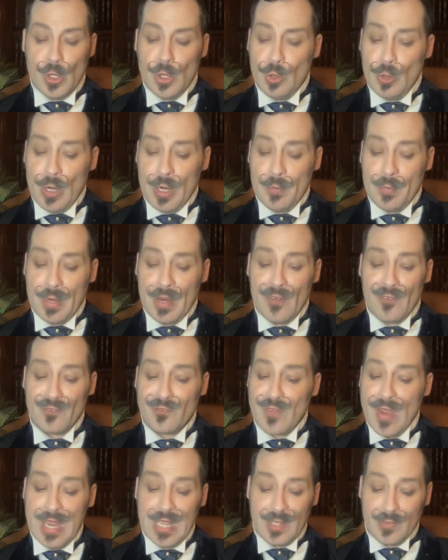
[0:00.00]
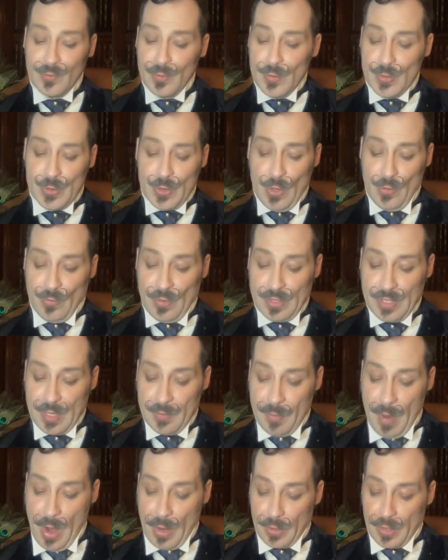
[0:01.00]
who had been a faithful servant
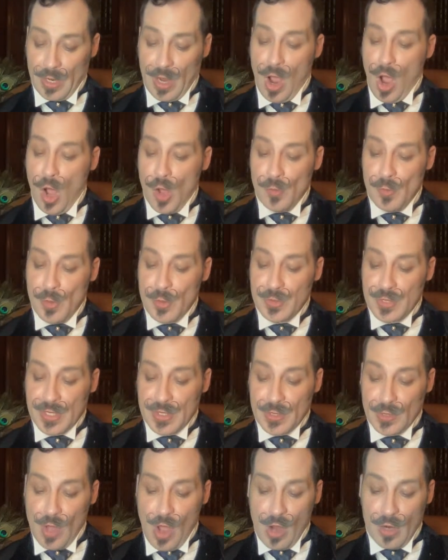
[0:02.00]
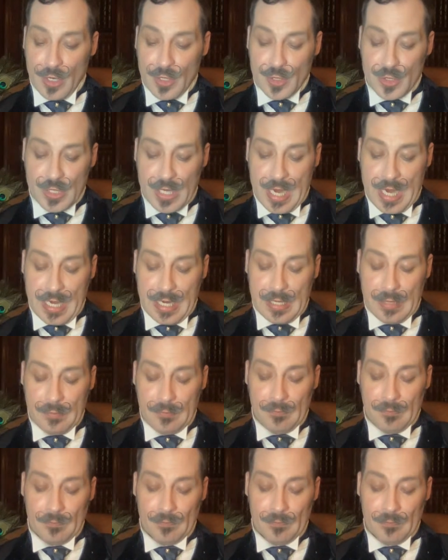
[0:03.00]
at Berga almost as long as she.